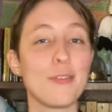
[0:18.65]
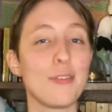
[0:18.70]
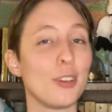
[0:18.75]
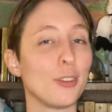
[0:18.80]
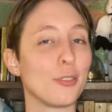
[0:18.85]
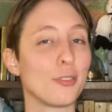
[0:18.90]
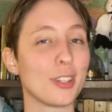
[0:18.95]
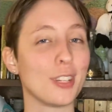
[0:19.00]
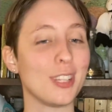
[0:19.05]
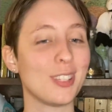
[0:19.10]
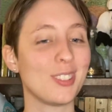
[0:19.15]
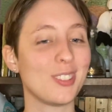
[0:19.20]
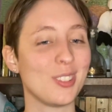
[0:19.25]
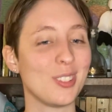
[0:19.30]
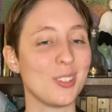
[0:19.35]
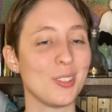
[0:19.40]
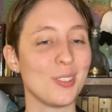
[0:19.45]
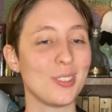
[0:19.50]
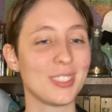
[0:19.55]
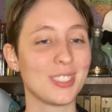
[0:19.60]
feel free
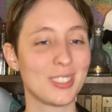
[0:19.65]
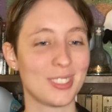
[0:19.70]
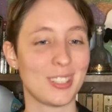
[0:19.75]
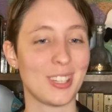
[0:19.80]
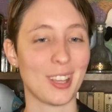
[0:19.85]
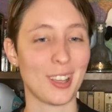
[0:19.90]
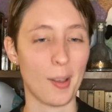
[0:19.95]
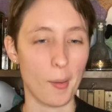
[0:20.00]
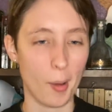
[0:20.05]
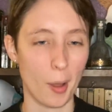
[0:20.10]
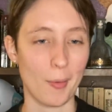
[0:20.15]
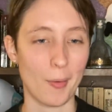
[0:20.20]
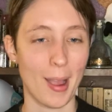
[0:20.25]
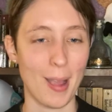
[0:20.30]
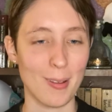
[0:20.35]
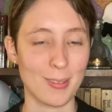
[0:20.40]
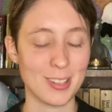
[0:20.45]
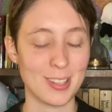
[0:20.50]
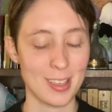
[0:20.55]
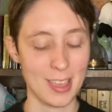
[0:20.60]
to stick
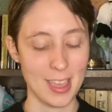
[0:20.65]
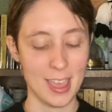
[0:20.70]
around.